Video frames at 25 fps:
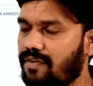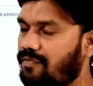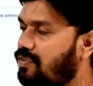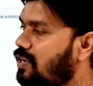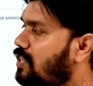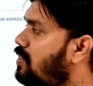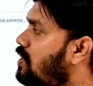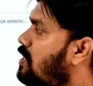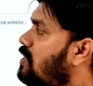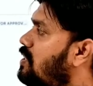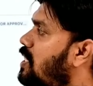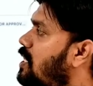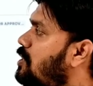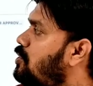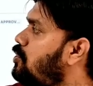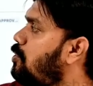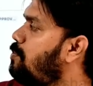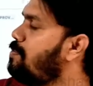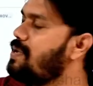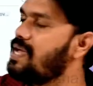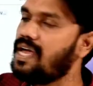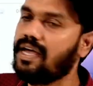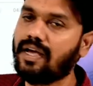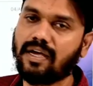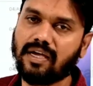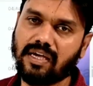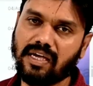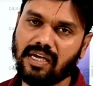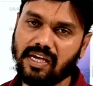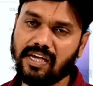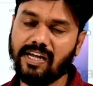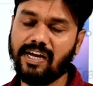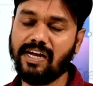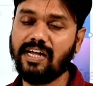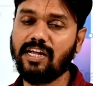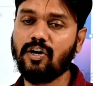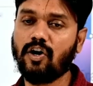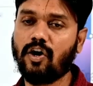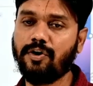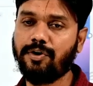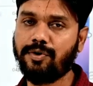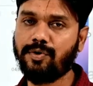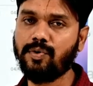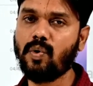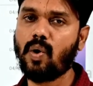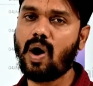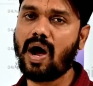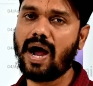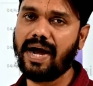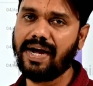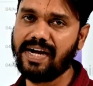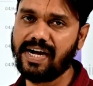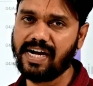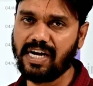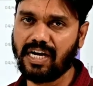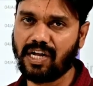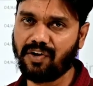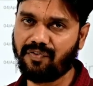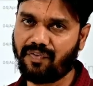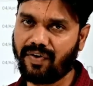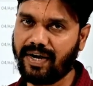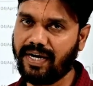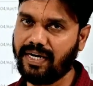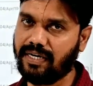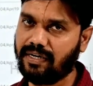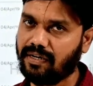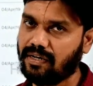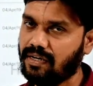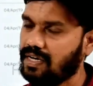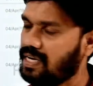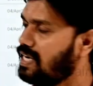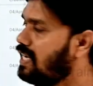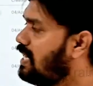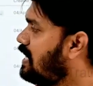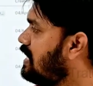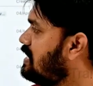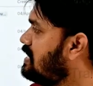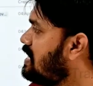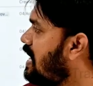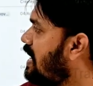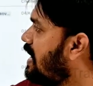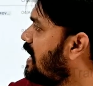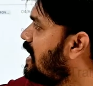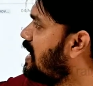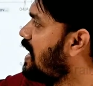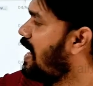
everything there should be a key in order to identify it. It is like